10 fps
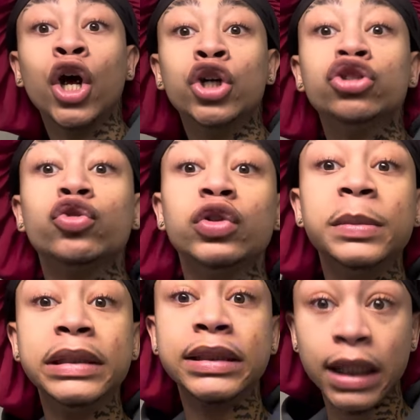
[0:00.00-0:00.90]
soon to
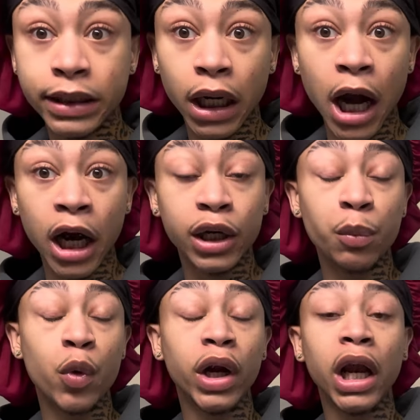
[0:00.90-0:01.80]
be 6 o'clock in the
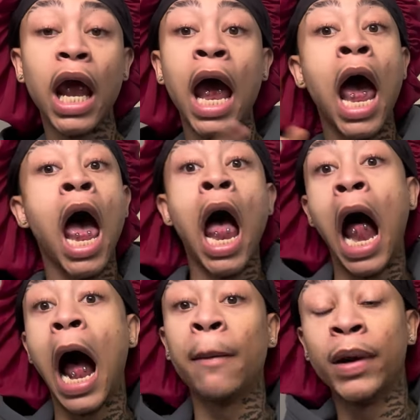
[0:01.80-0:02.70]
morning.
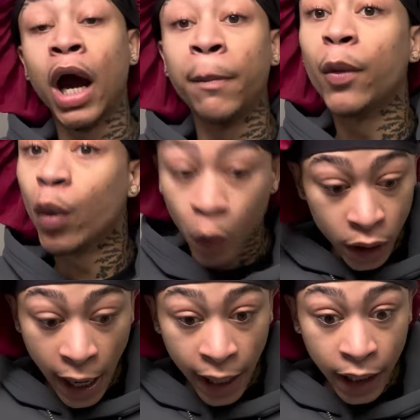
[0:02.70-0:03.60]
I've been up all
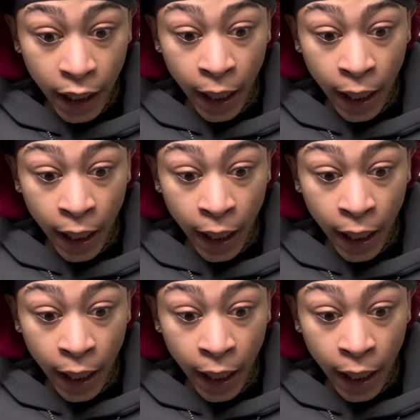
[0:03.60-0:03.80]
night.